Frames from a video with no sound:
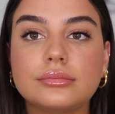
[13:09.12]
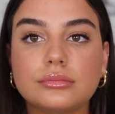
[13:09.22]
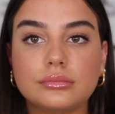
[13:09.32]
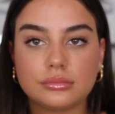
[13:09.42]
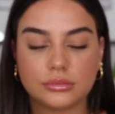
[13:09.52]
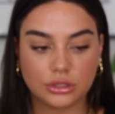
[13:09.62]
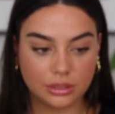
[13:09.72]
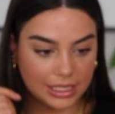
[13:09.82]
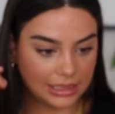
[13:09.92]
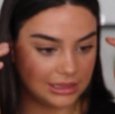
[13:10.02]
Look at
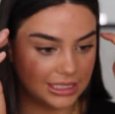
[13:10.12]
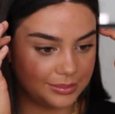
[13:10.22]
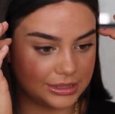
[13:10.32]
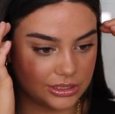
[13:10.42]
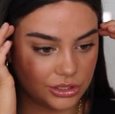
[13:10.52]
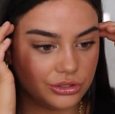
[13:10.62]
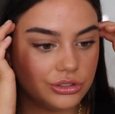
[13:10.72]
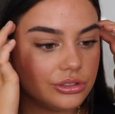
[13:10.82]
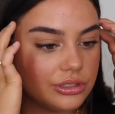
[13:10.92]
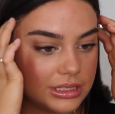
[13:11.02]
my lips, they're so
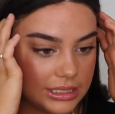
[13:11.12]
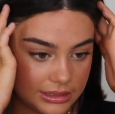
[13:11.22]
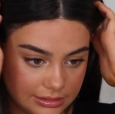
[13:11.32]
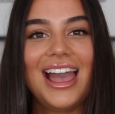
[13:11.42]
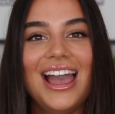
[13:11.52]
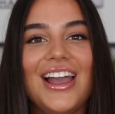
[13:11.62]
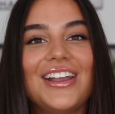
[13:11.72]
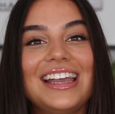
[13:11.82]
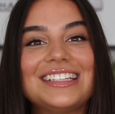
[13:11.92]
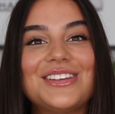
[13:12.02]
juicy.
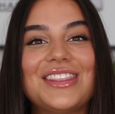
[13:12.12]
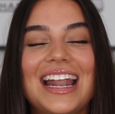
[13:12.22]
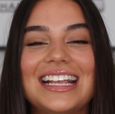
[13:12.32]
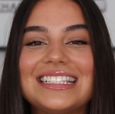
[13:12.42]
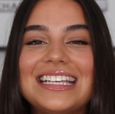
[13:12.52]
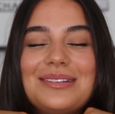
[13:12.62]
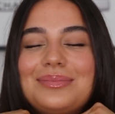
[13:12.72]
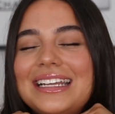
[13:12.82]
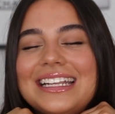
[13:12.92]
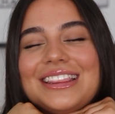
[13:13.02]
Okay, so that is the
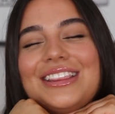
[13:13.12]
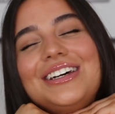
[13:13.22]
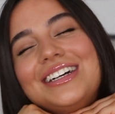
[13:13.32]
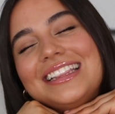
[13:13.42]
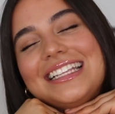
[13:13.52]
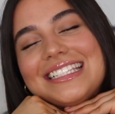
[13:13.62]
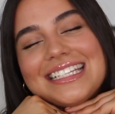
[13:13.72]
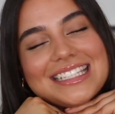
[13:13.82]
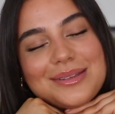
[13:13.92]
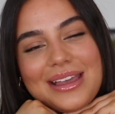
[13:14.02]
completed look. This
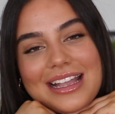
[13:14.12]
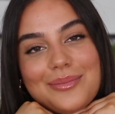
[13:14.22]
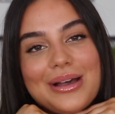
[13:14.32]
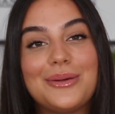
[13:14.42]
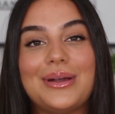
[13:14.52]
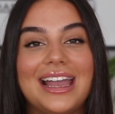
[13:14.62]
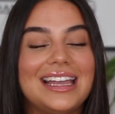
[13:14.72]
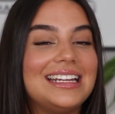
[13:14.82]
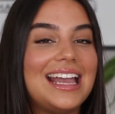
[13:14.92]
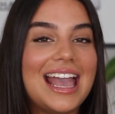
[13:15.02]
is the makeup I wear
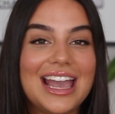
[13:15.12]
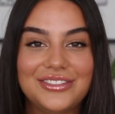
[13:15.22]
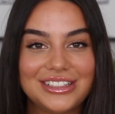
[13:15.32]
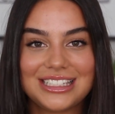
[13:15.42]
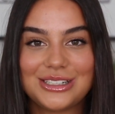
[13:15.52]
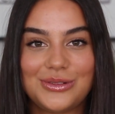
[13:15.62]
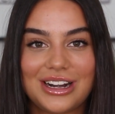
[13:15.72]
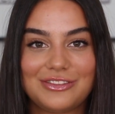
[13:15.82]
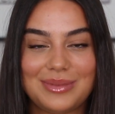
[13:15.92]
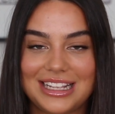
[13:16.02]
in every single one
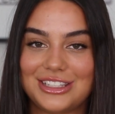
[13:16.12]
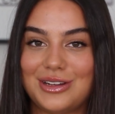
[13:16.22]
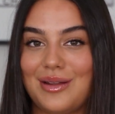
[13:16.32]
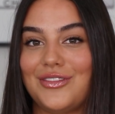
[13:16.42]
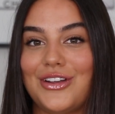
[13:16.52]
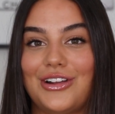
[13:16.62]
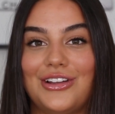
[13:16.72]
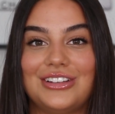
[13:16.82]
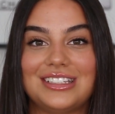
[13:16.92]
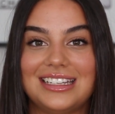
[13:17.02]
of my Instagram
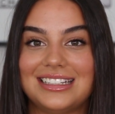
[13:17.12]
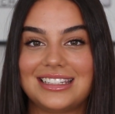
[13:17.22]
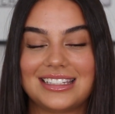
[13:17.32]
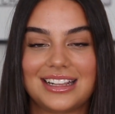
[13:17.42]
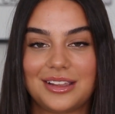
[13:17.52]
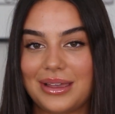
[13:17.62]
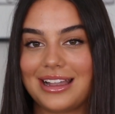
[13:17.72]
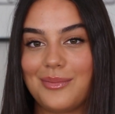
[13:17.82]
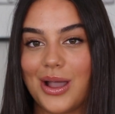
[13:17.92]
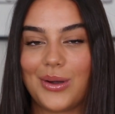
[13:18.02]
photos. It's the
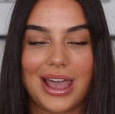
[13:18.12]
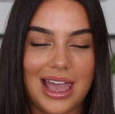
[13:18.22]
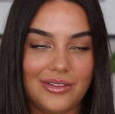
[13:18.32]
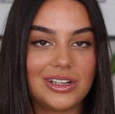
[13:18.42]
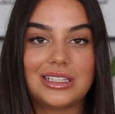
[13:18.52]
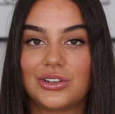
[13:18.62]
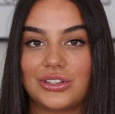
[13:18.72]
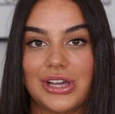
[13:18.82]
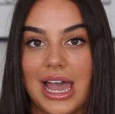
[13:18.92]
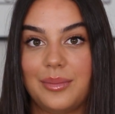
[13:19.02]
makeup I wear every single
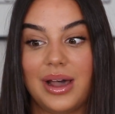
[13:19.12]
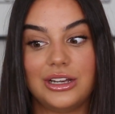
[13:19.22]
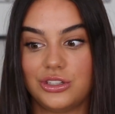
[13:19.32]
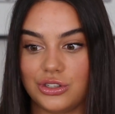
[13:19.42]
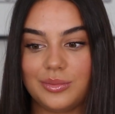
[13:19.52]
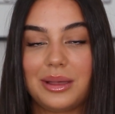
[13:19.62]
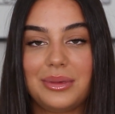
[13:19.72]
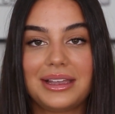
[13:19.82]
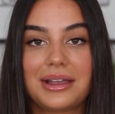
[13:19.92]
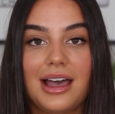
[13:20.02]
time I do my
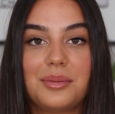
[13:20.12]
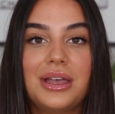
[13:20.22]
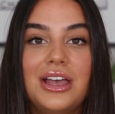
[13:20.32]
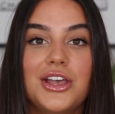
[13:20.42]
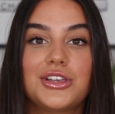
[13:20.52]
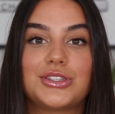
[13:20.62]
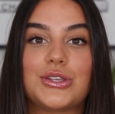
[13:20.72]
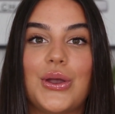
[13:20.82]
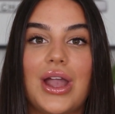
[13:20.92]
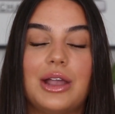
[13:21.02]
makeup. So
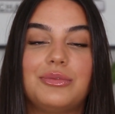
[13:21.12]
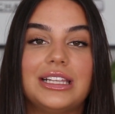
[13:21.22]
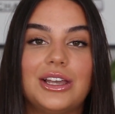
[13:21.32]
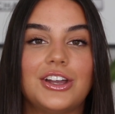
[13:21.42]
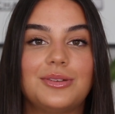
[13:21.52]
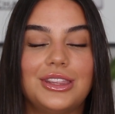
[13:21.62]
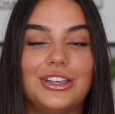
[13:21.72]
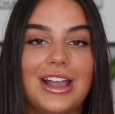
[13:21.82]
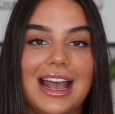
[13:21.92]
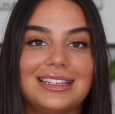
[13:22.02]
I really hope that
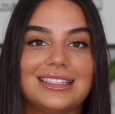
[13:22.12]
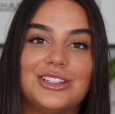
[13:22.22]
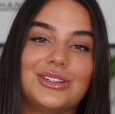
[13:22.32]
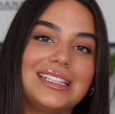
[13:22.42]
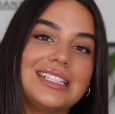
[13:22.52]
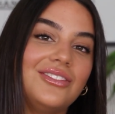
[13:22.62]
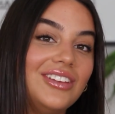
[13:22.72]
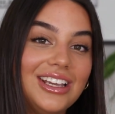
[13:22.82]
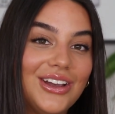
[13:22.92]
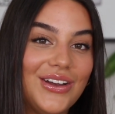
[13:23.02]
you guys enjoyed this
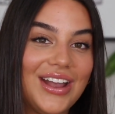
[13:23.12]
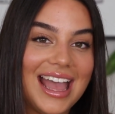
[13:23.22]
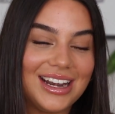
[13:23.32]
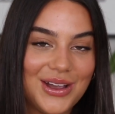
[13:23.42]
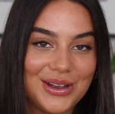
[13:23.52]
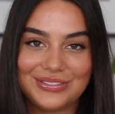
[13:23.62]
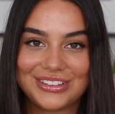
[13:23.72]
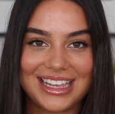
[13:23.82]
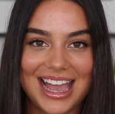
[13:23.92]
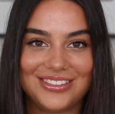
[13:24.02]
video, and
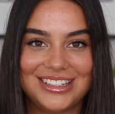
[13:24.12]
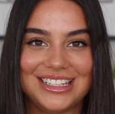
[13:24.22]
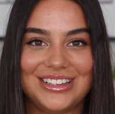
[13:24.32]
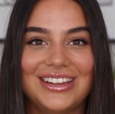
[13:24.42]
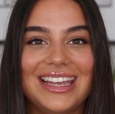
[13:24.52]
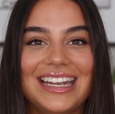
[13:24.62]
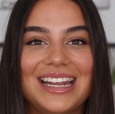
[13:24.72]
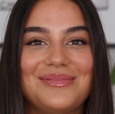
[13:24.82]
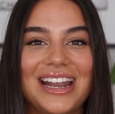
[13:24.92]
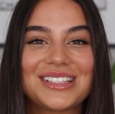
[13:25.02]
hopefully I will see you in
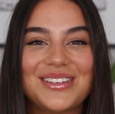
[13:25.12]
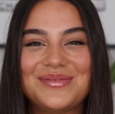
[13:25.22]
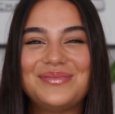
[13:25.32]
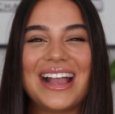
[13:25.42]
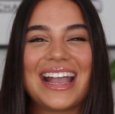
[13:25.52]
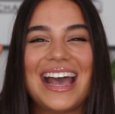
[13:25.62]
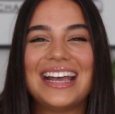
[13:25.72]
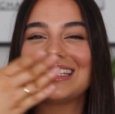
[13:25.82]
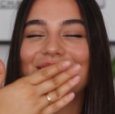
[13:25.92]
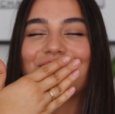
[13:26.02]
my next one. Bye
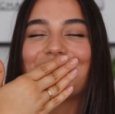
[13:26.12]
guys.